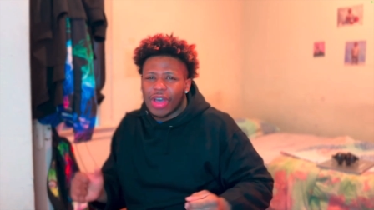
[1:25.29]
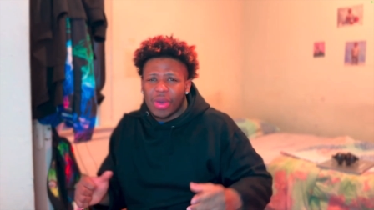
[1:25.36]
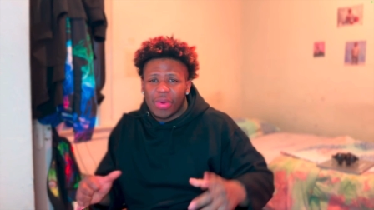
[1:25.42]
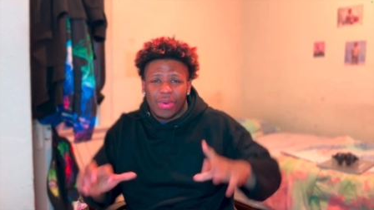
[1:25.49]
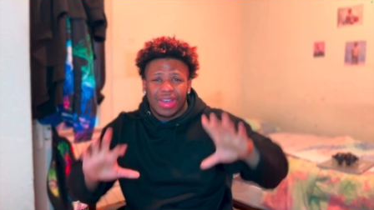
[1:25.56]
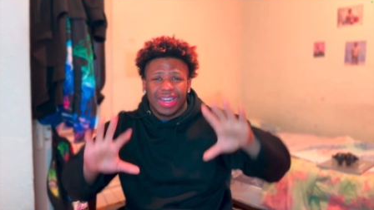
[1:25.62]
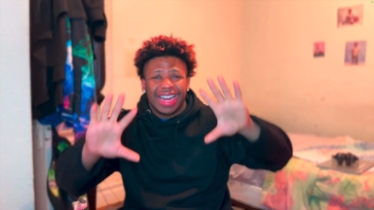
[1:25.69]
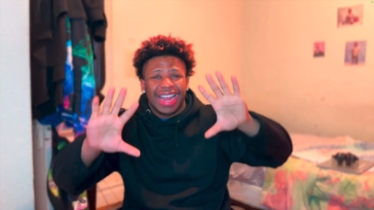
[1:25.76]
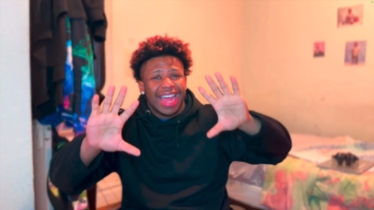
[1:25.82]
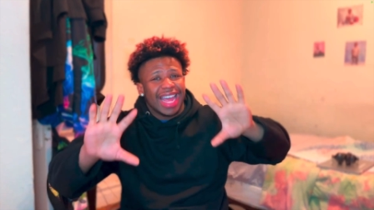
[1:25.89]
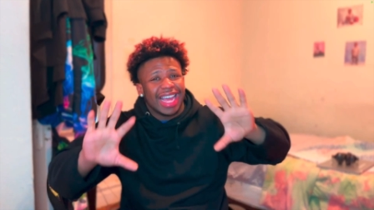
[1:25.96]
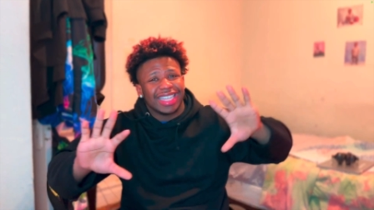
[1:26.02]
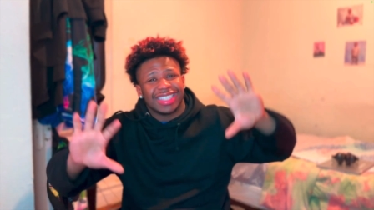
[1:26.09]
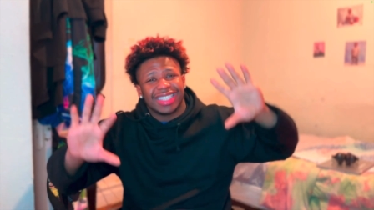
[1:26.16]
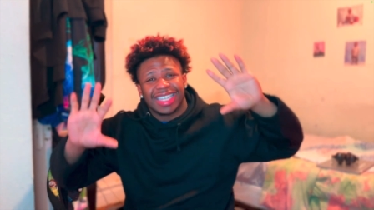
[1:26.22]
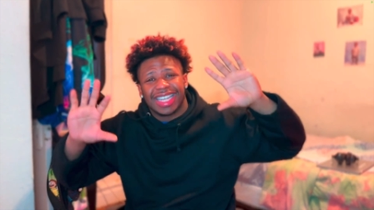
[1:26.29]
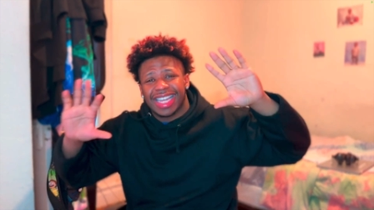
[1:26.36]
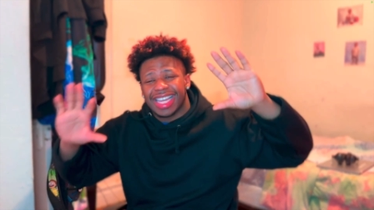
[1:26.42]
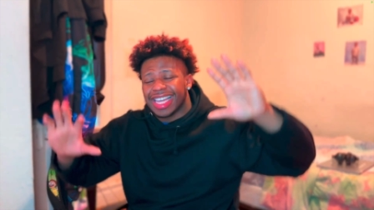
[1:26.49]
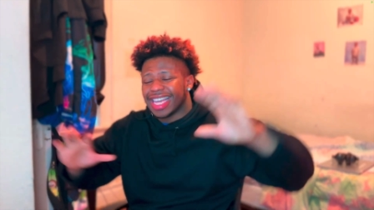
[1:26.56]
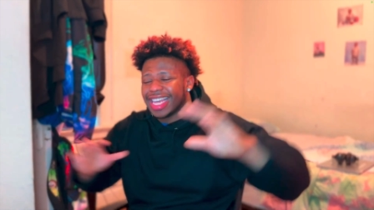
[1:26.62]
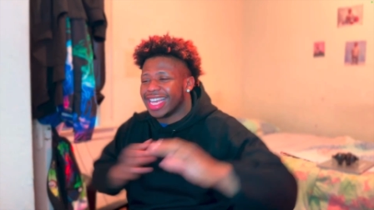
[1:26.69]
I wanna have
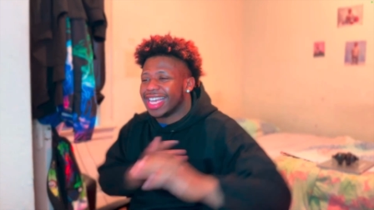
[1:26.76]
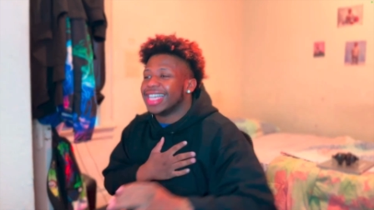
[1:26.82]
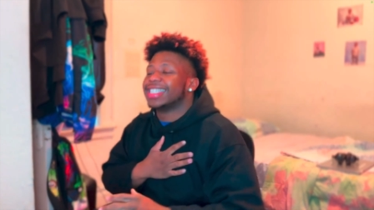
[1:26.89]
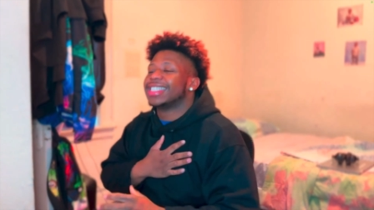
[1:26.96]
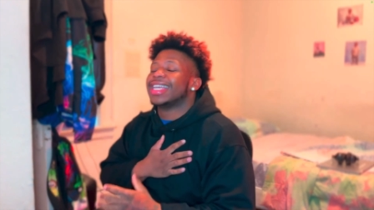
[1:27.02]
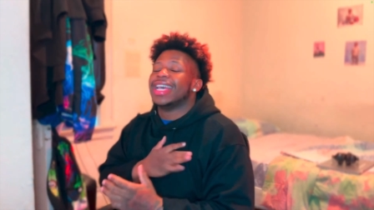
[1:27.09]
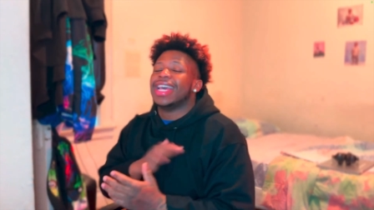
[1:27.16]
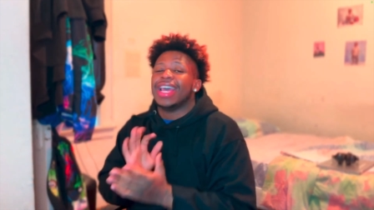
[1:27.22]
10 kids.